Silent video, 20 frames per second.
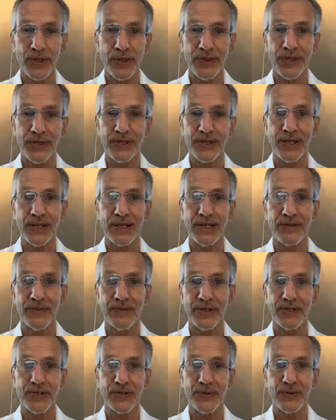this
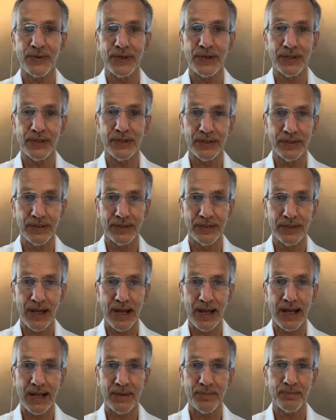individual
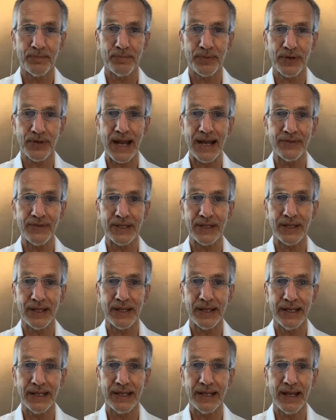
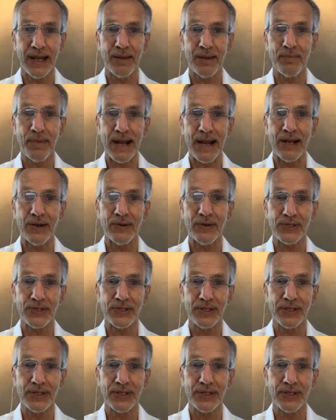privately about